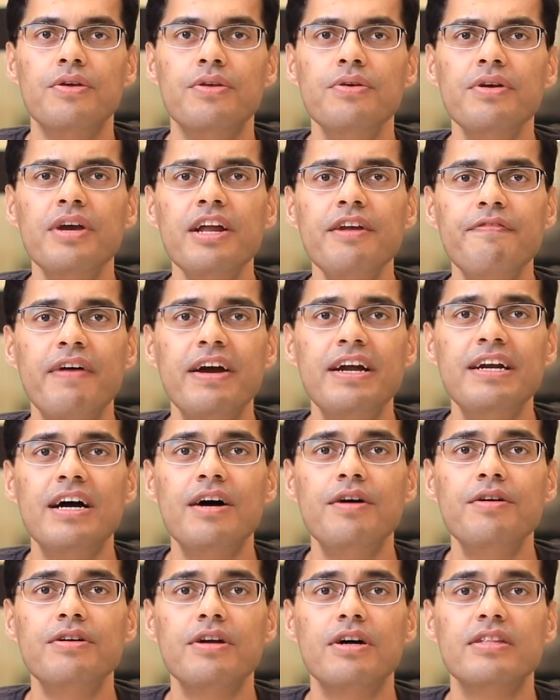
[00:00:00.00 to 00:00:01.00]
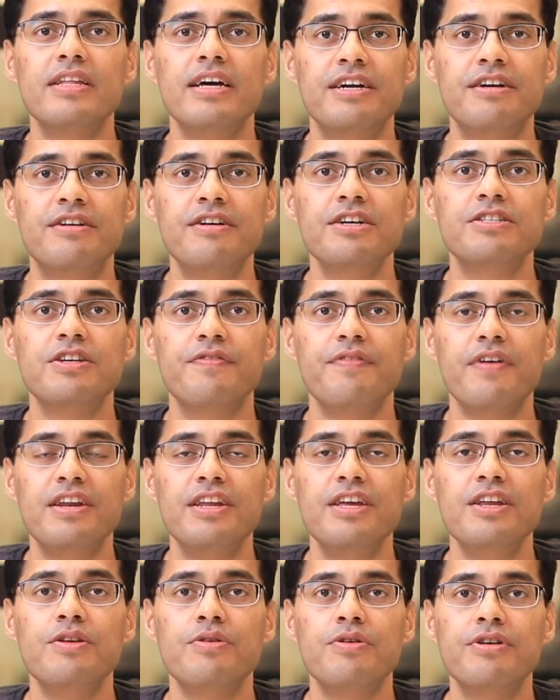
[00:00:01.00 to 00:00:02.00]
You can find out the address of
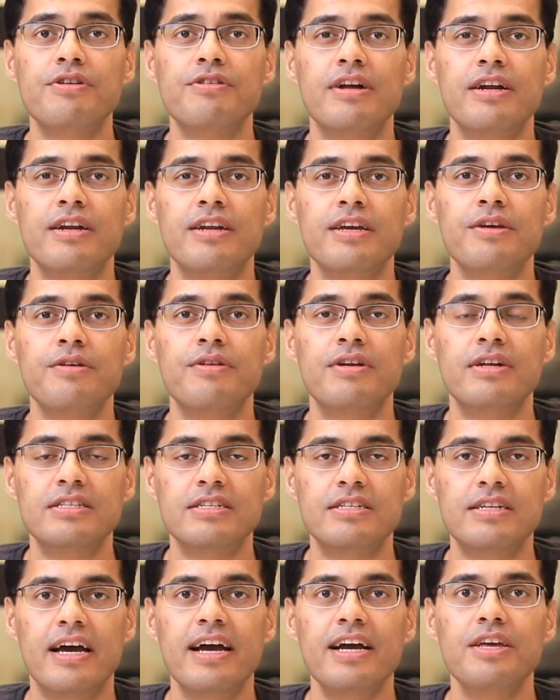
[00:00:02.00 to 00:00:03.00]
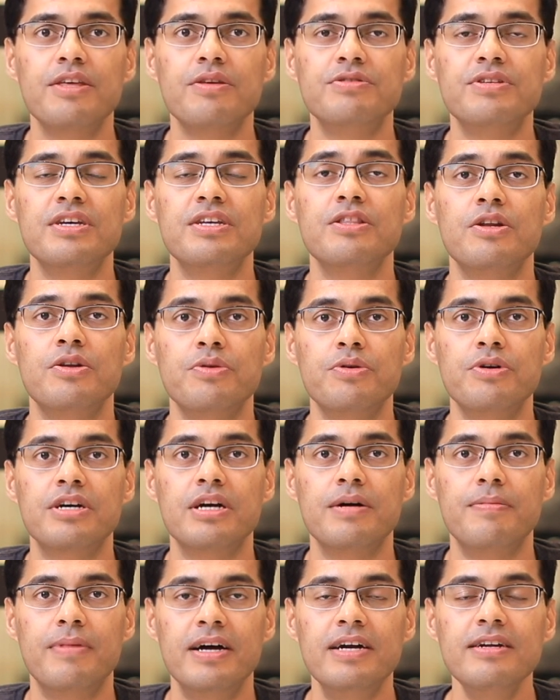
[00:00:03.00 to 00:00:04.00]
any node running UnetStack using the node
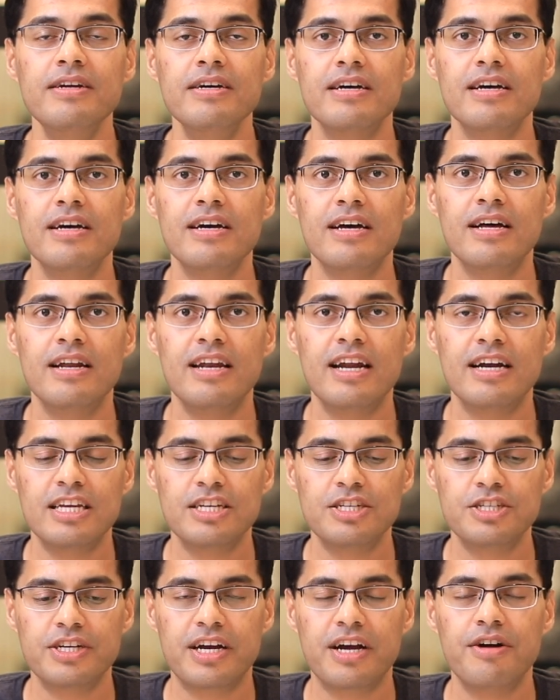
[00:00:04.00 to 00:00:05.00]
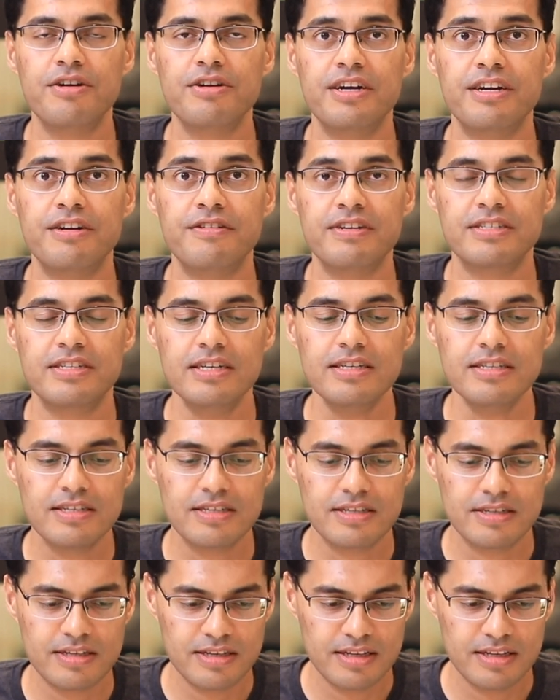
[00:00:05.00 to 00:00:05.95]
command. Let us check out the addresses.